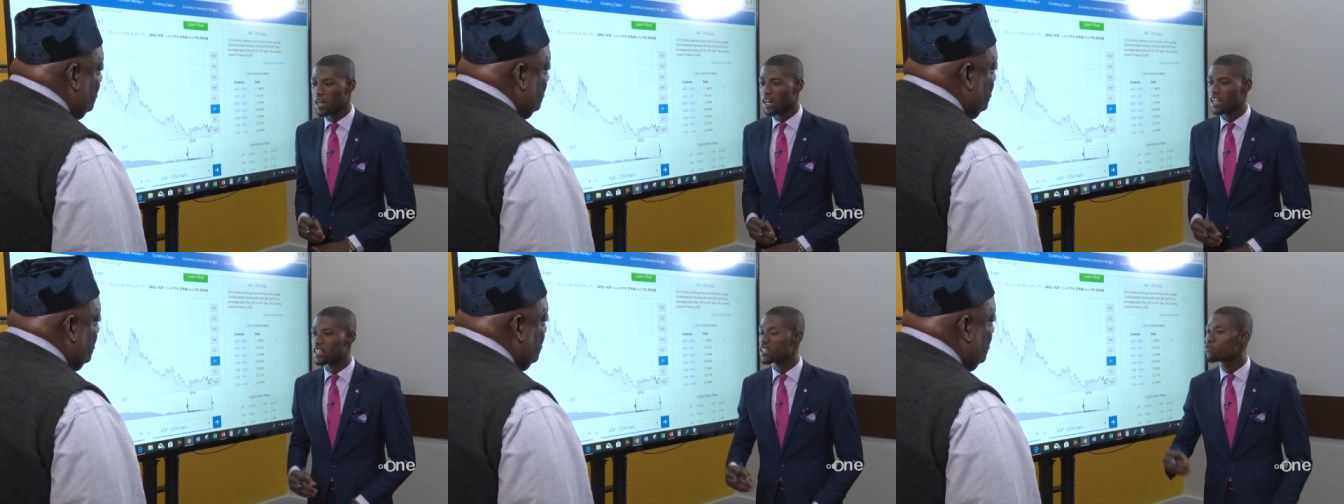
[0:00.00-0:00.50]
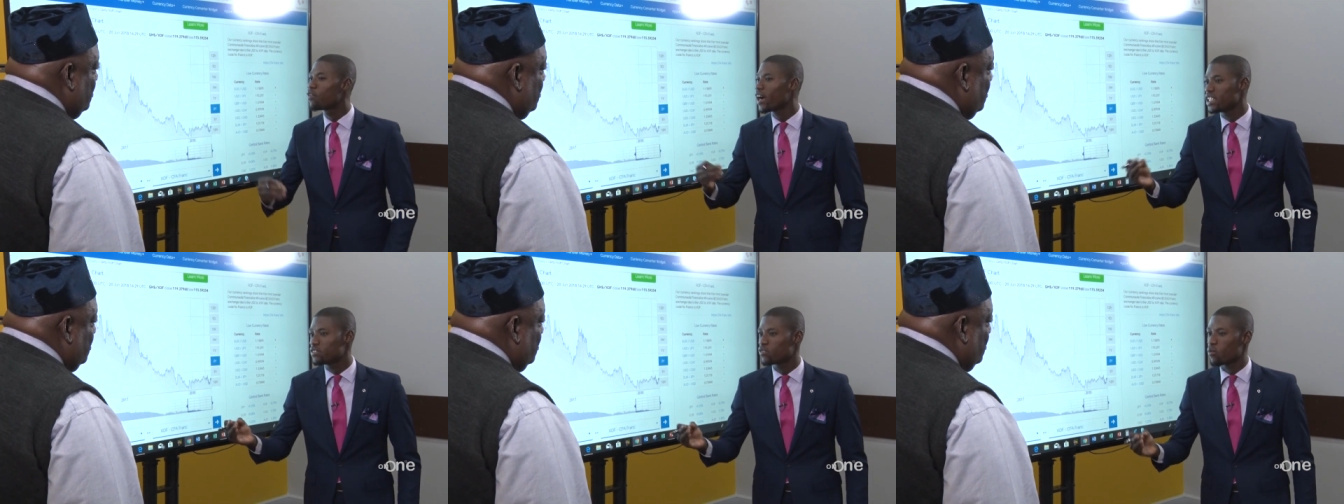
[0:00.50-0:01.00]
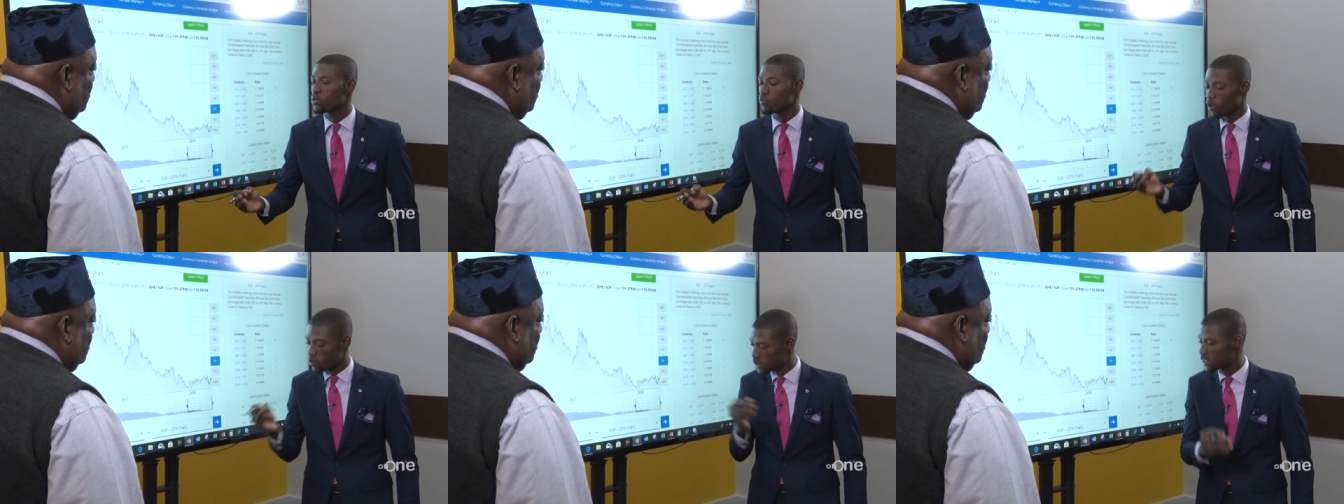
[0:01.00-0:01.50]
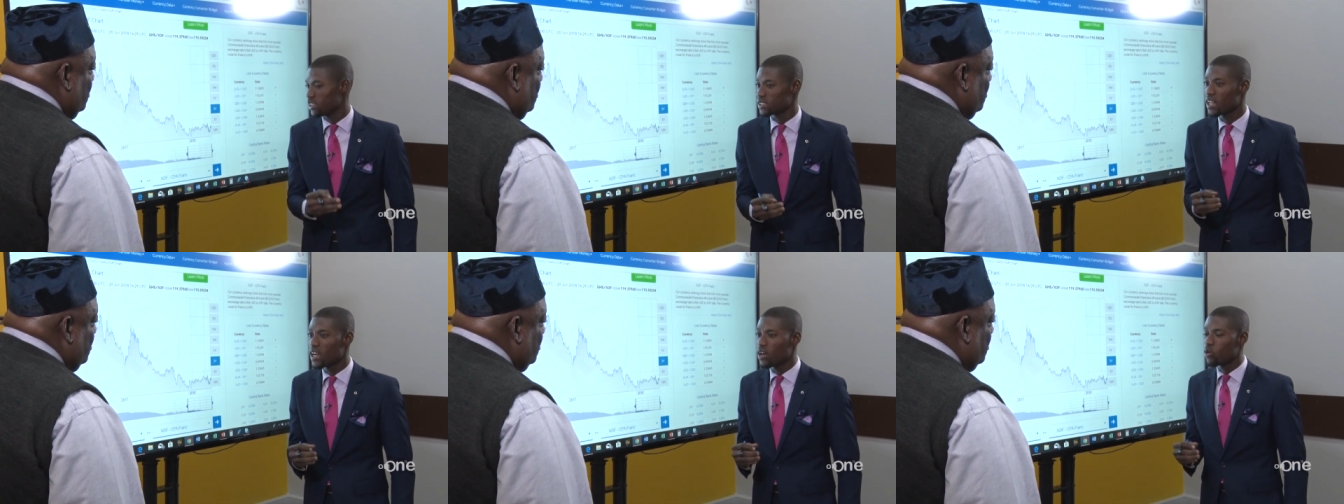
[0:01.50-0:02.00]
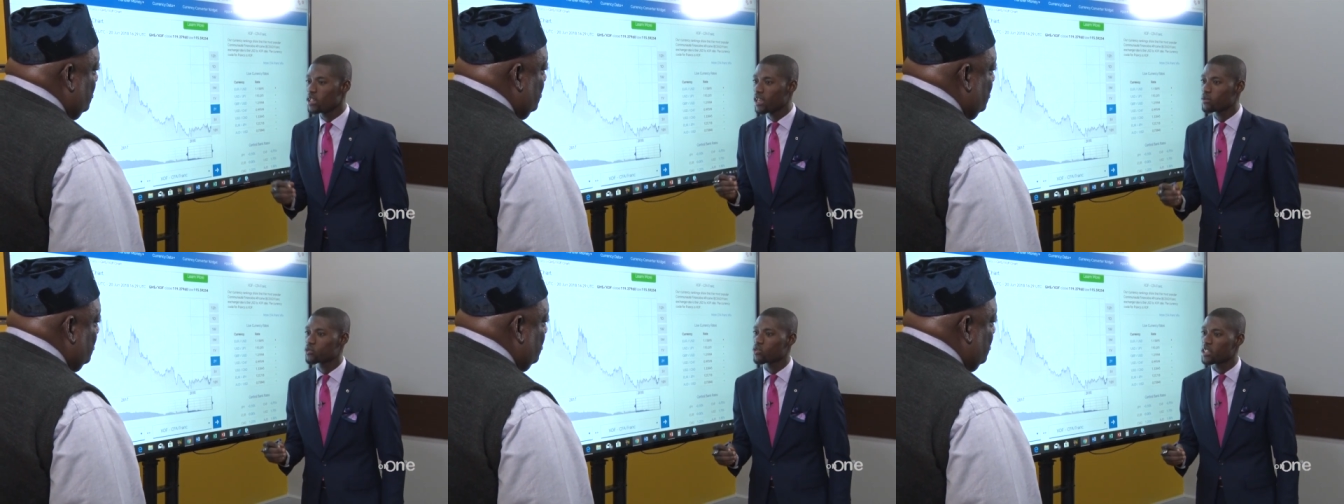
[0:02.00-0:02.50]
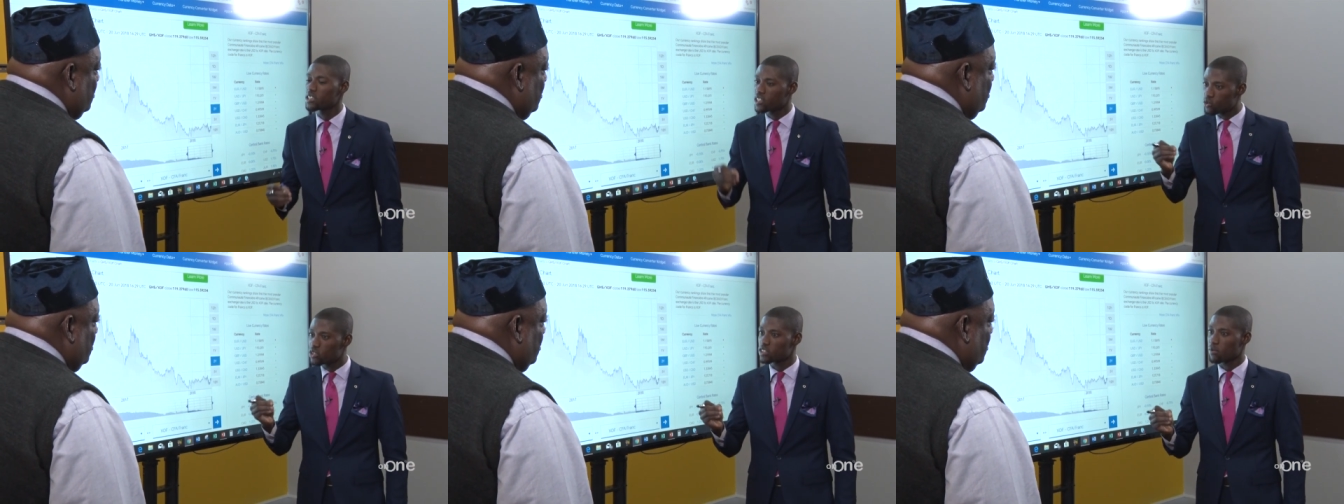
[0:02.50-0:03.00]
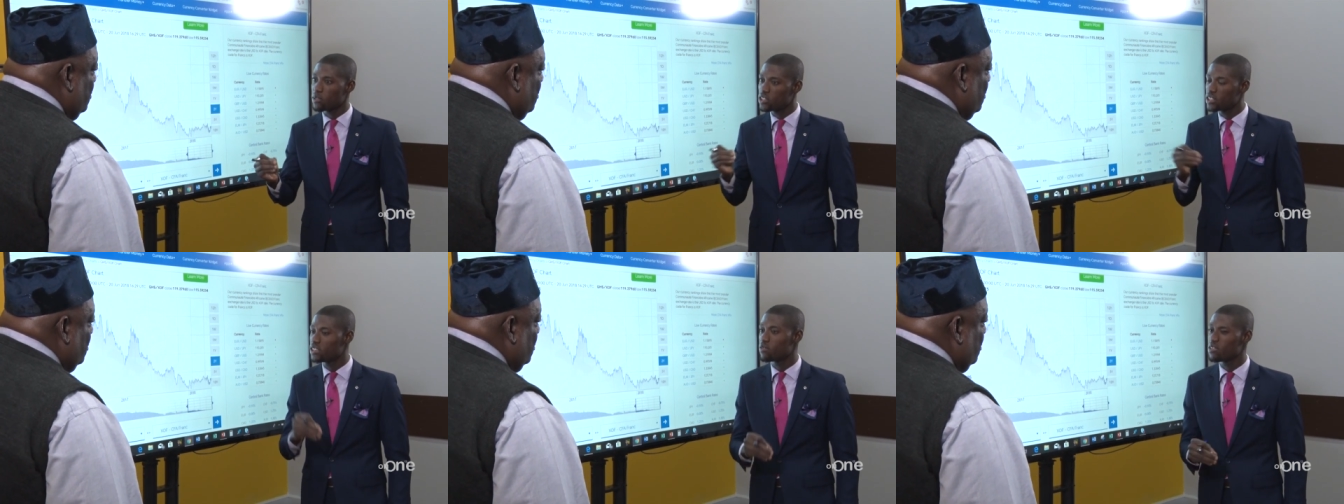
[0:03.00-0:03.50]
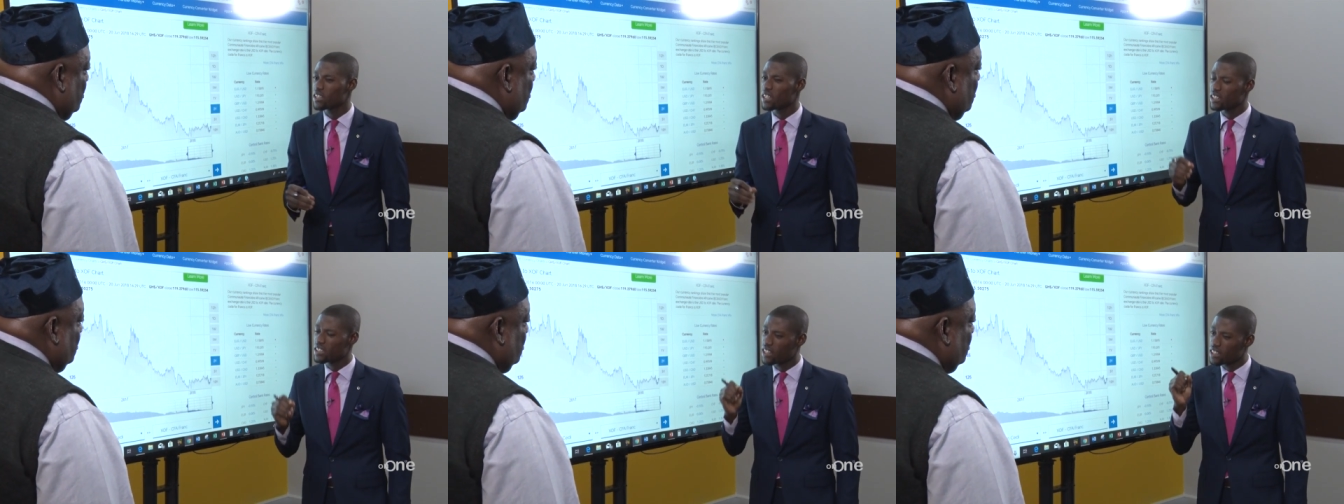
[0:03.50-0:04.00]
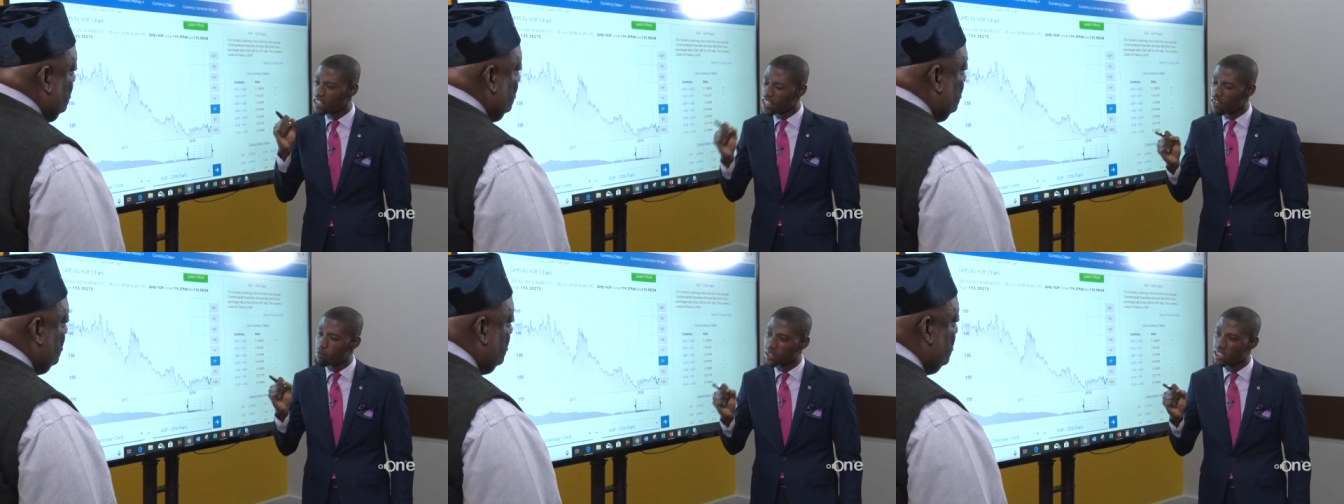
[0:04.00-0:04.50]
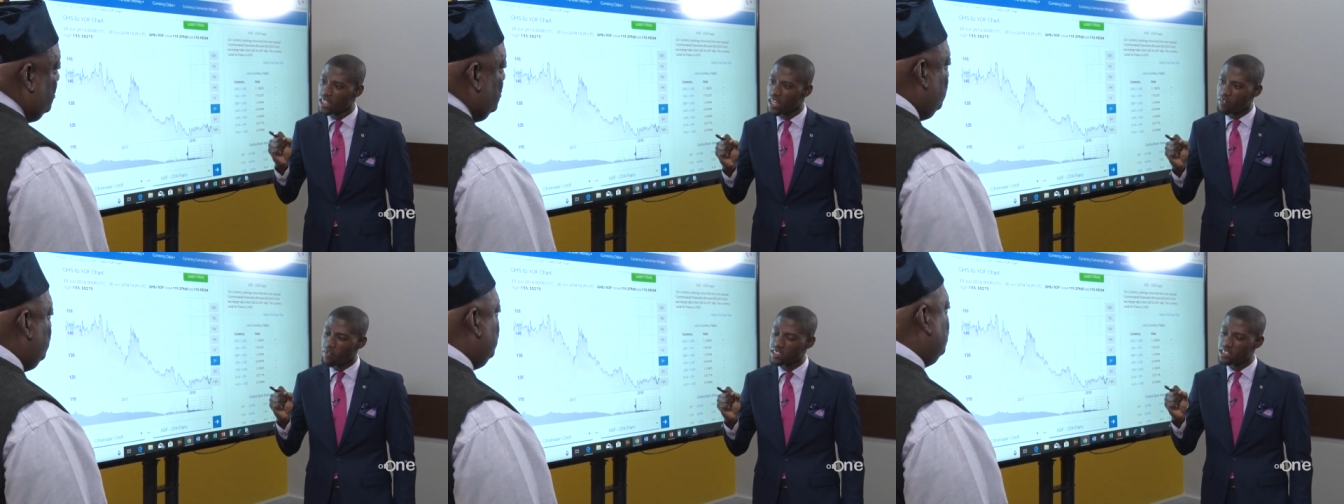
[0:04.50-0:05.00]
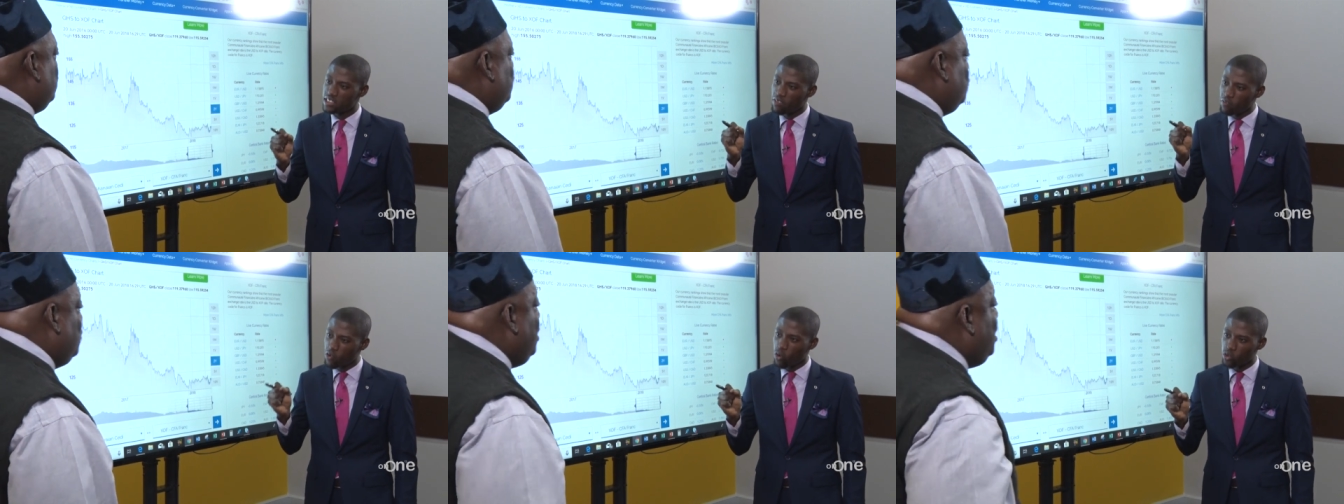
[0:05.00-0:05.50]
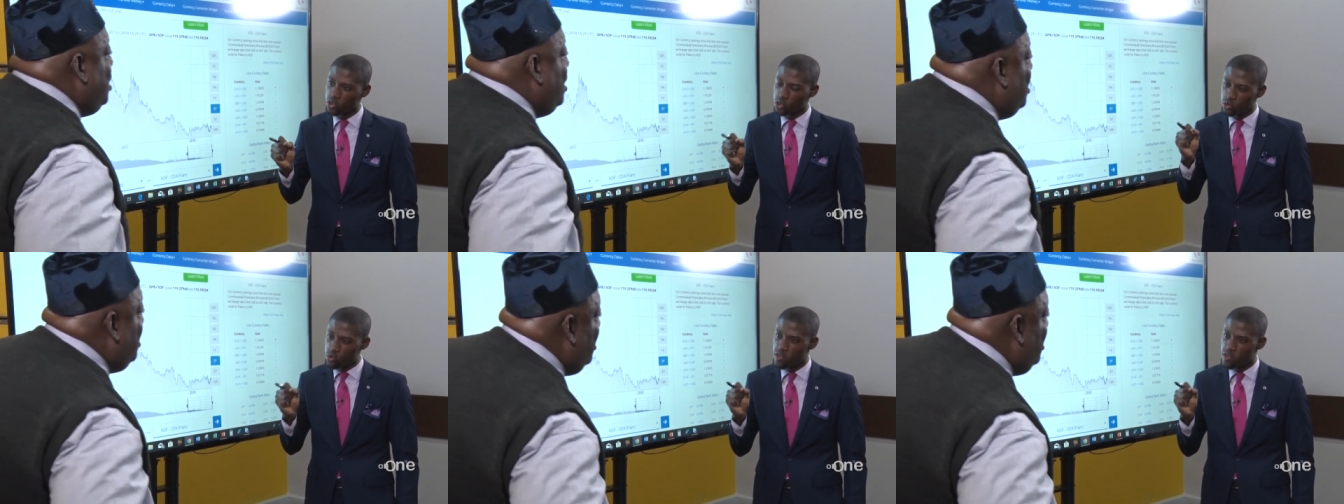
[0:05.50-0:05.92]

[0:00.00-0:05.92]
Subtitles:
an advice from the private sectors when it comes to executing some initiatives? Do you think Ghanaian government finds it difficult to do